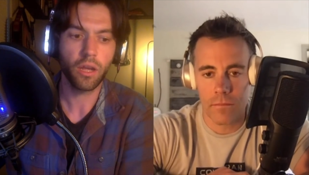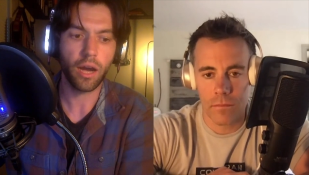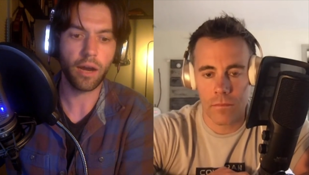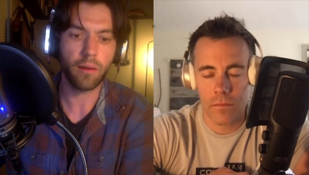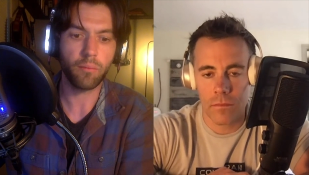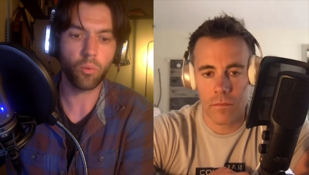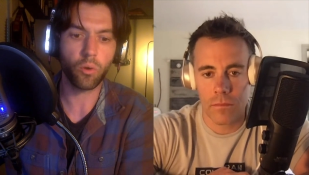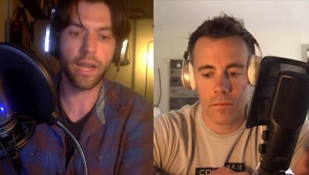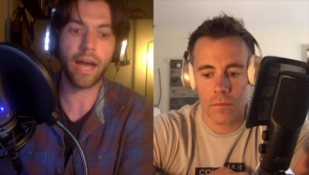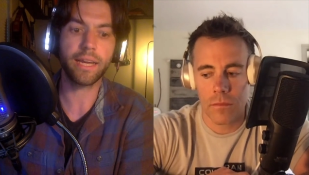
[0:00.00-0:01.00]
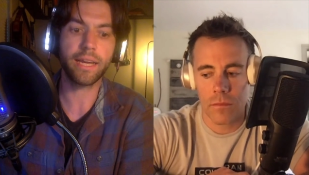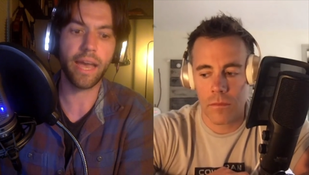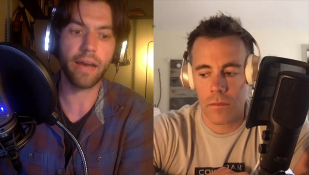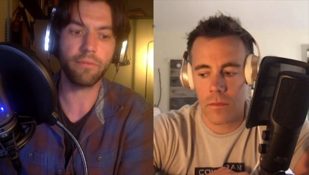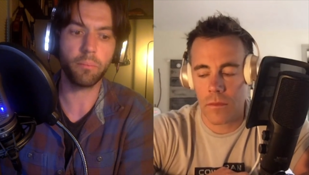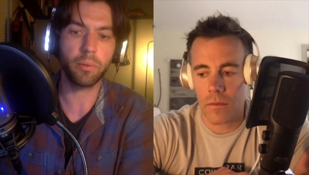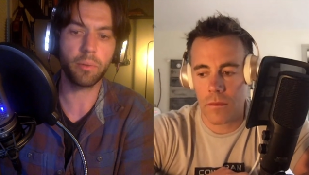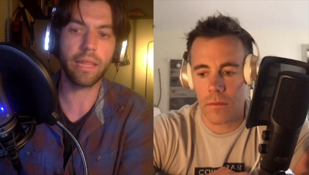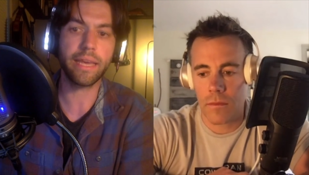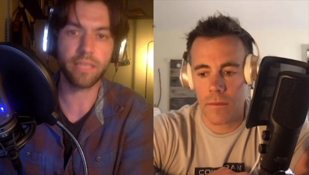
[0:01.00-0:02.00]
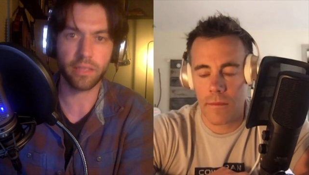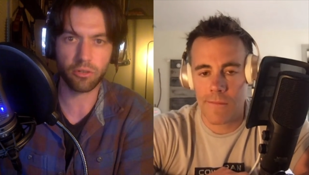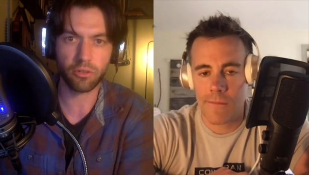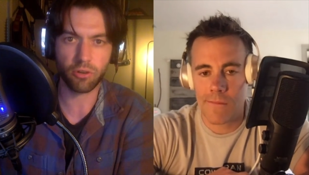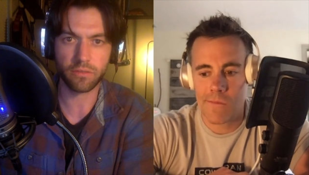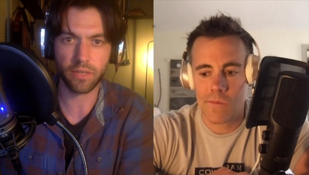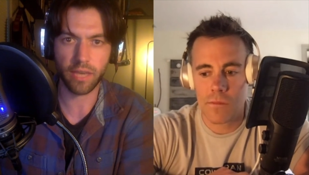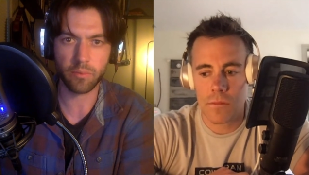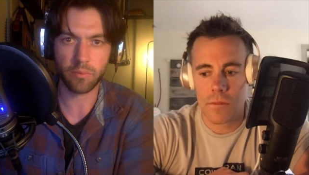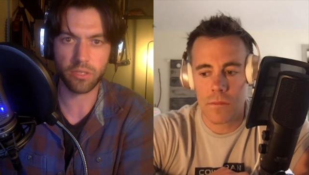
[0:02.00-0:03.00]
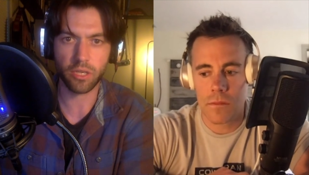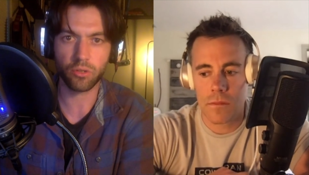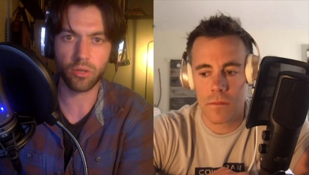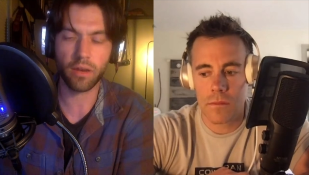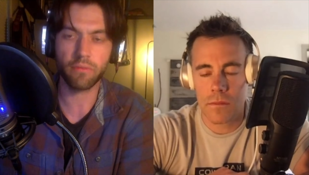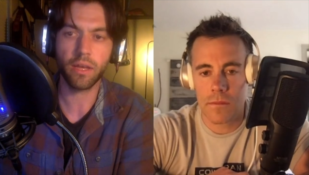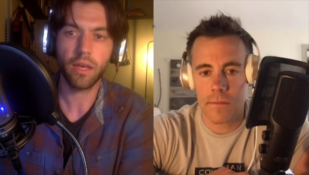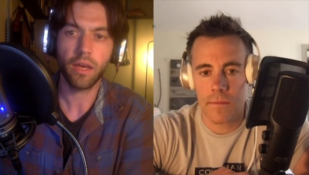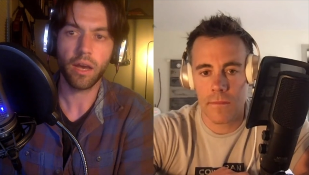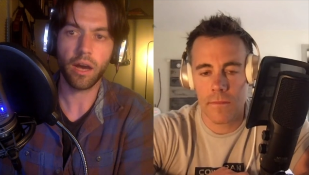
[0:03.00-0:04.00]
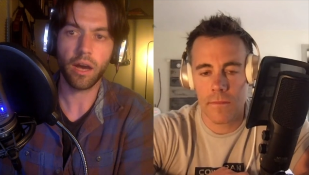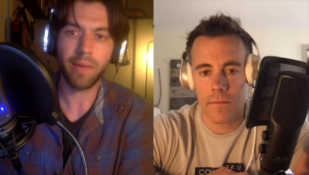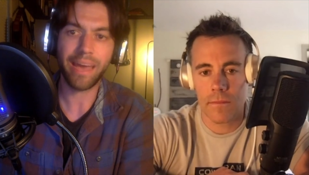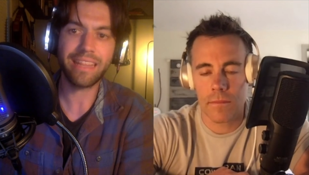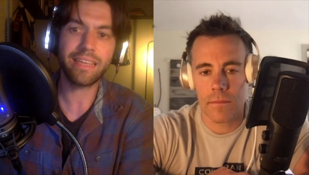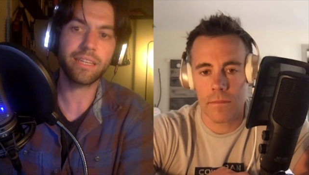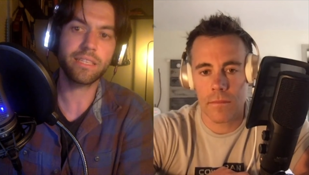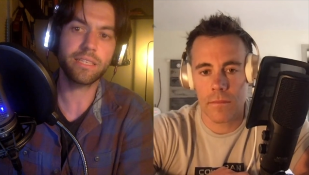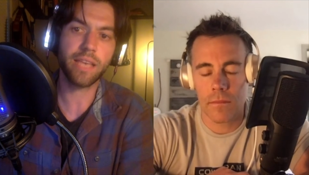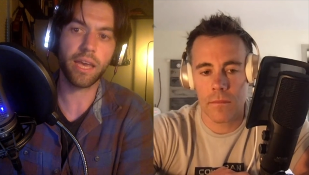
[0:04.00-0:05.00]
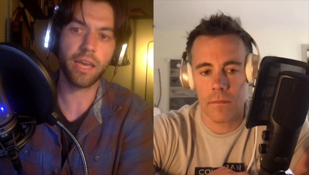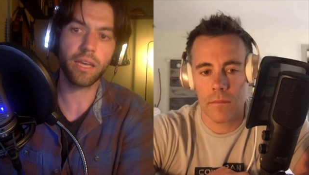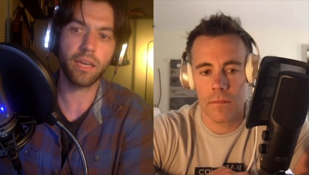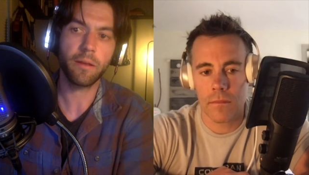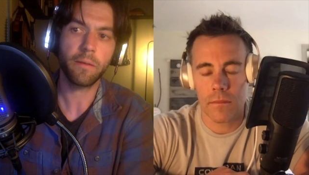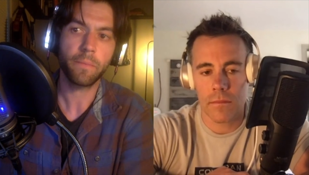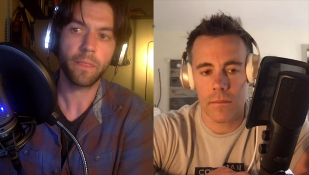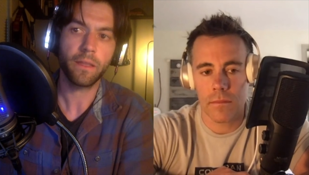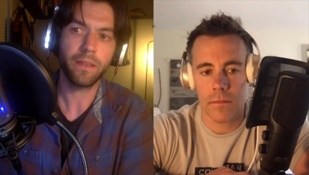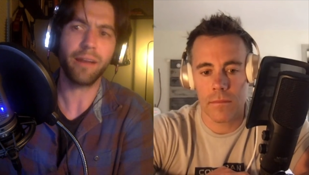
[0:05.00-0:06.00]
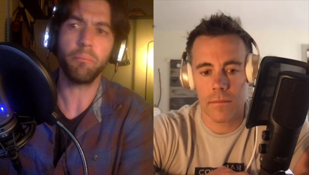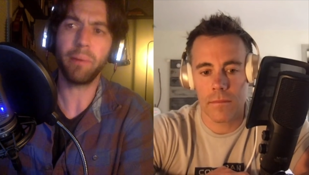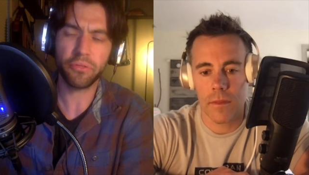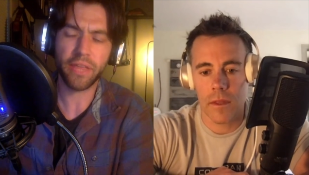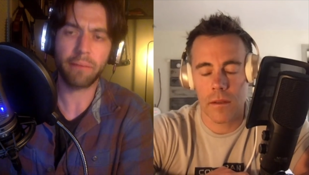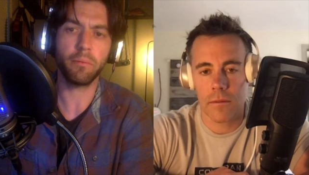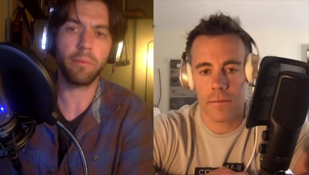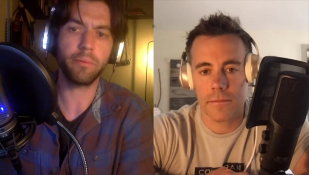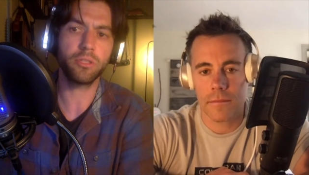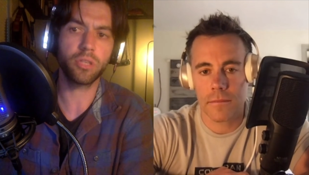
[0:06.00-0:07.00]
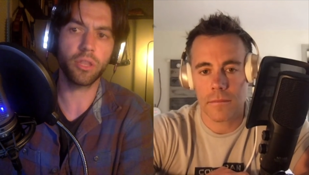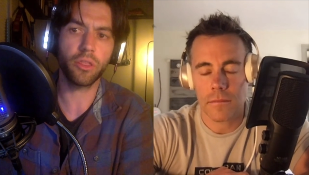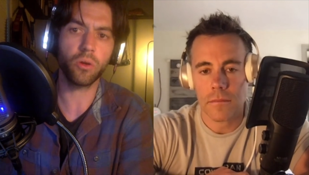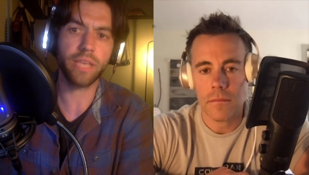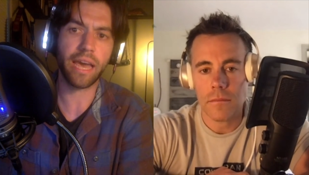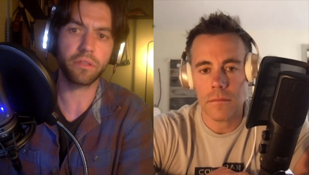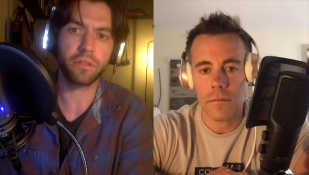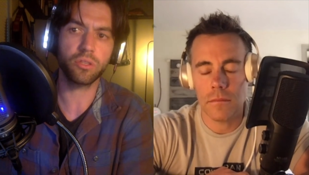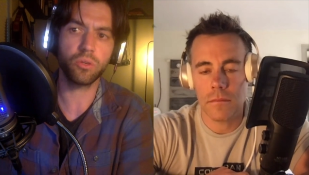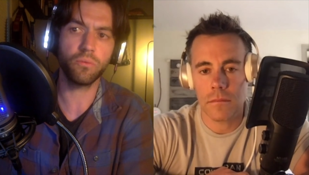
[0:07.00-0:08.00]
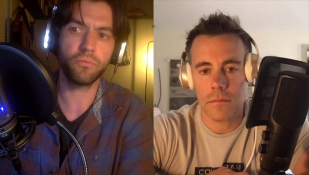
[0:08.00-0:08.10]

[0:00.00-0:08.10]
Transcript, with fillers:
Speaker 1: um, were not going to have a place at the CrossFit Games this year. Do you have um, anything to say? not about that, but maybe to those athletes who